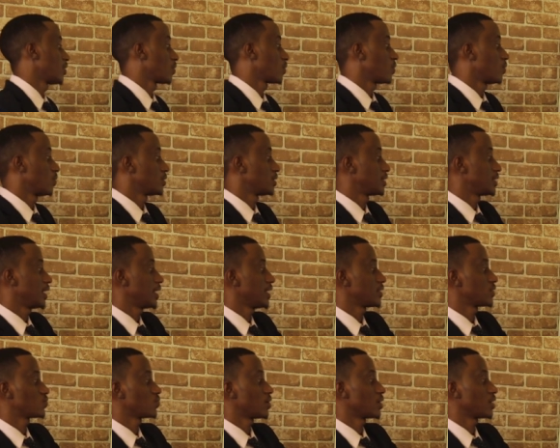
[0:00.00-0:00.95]

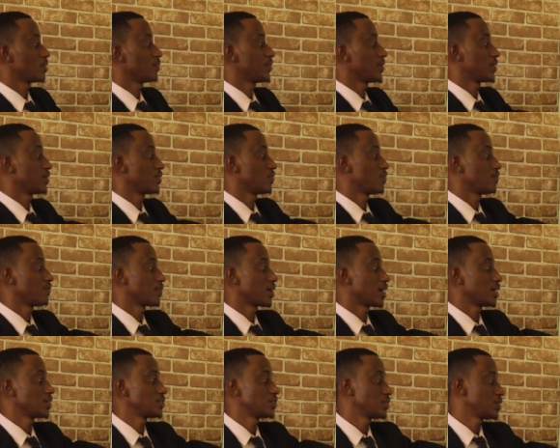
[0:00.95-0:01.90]
contains 1 MEQ of
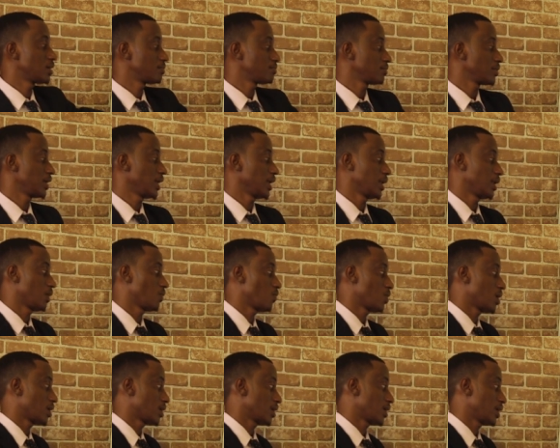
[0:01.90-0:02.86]
calcium and
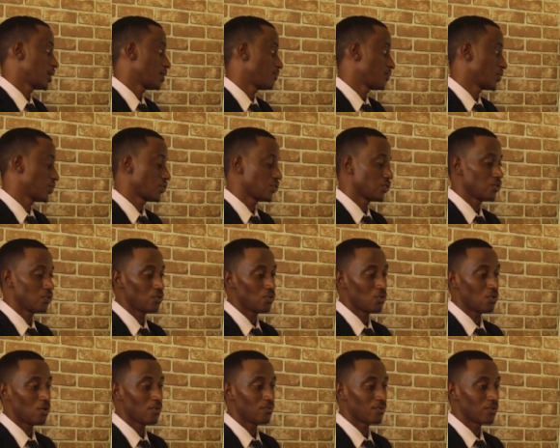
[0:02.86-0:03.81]
1
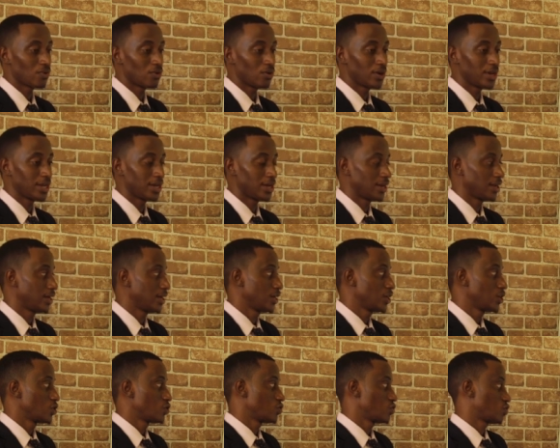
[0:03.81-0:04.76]
MEQ of chlorine.
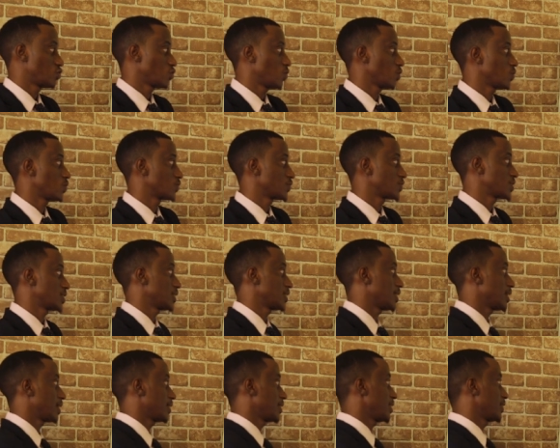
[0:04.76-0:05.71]
So
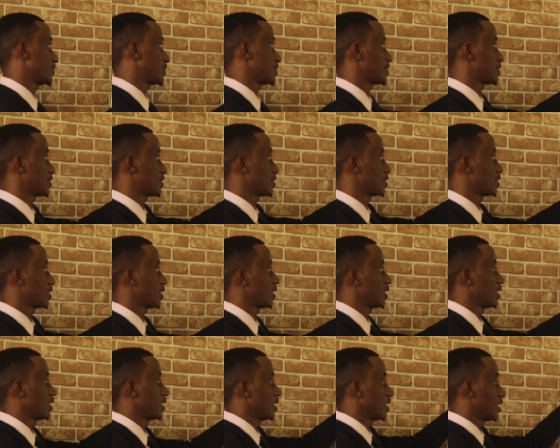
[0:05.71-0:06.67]
consider this.
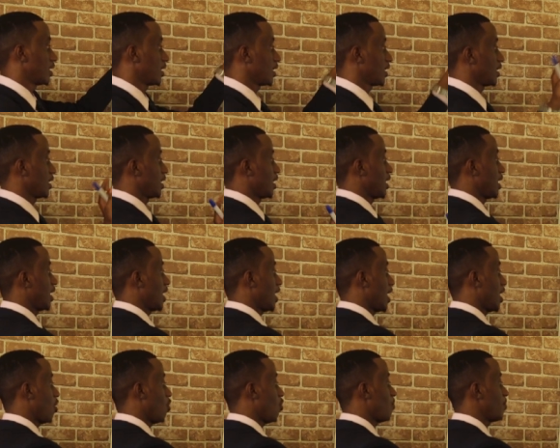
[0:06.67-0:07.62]

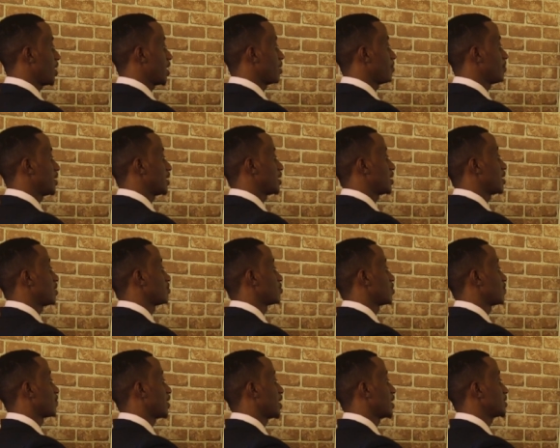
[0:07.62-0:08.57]
How many milligrams
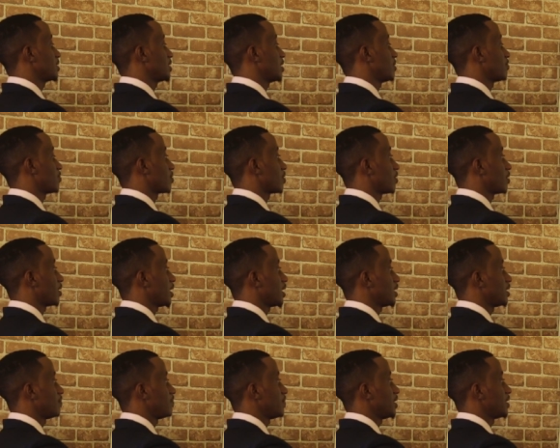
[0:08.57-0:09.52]
of calcium
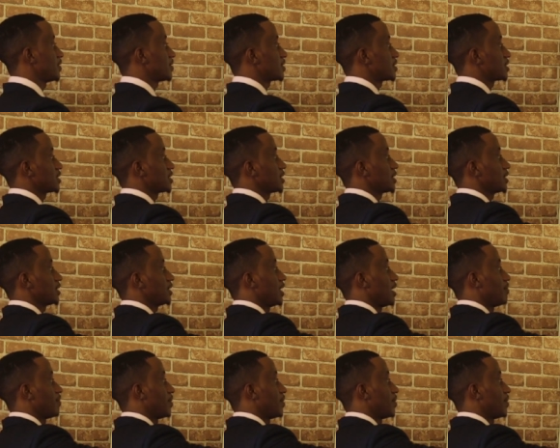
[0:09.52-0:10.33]
chloride means the